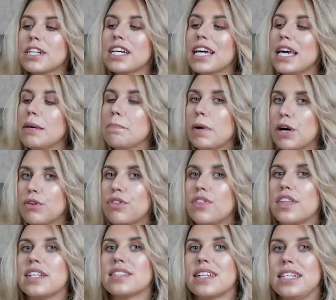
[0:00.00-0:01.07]
I'm going to keep both of
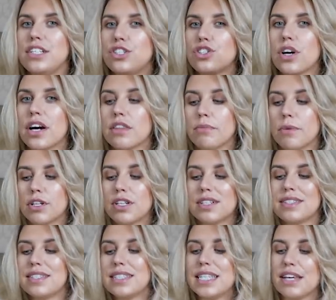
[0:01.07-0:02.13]
these. I need to try them on and
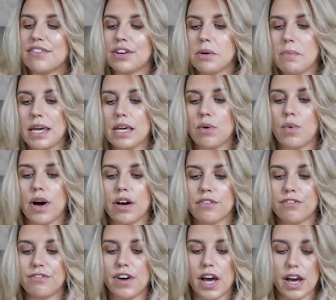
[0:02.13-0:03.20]
see if I can make it work
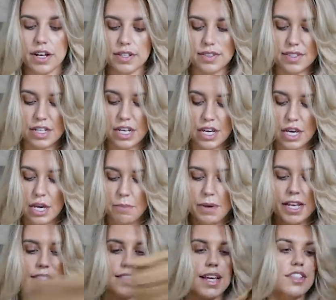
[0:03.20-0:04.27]
first.
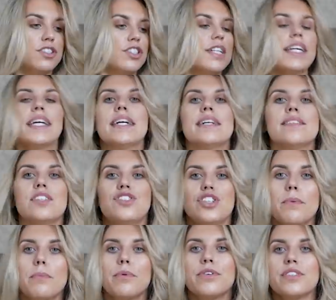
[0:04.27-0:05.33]
But essentially it is a
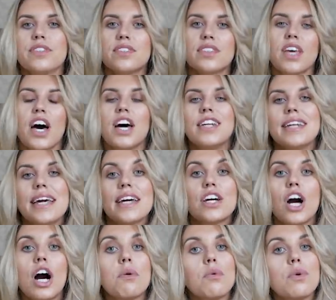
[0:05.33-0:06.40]
jumper and skirt knit
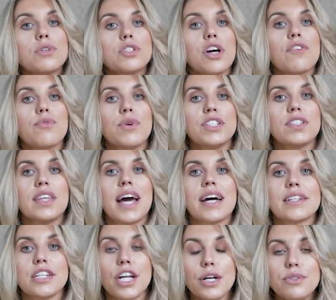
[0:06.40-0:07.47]
cord, of which they
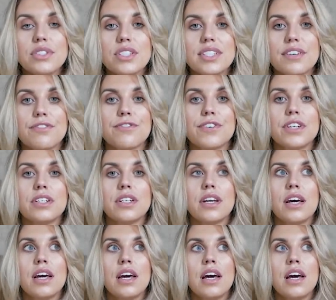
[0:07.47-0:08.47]
had loads of different